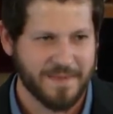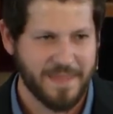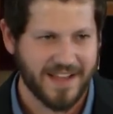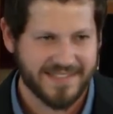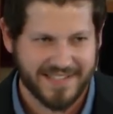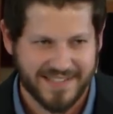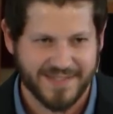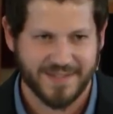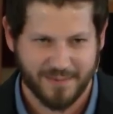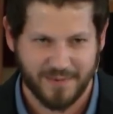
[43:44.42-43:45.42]
That's
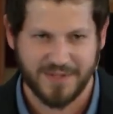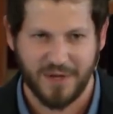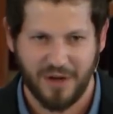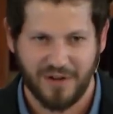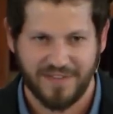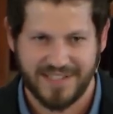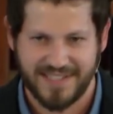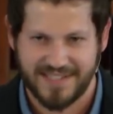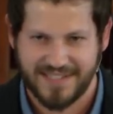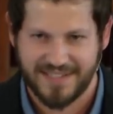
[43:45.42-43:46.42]
his resolve as
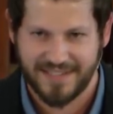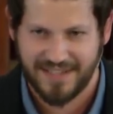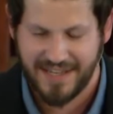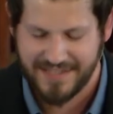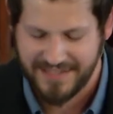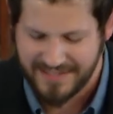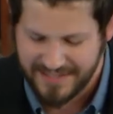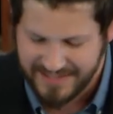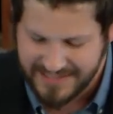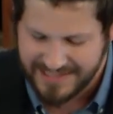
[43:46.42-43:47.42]
this, as
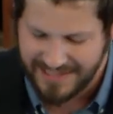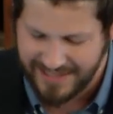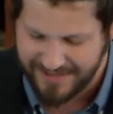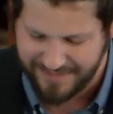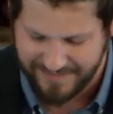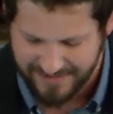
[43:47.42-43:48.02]
this slave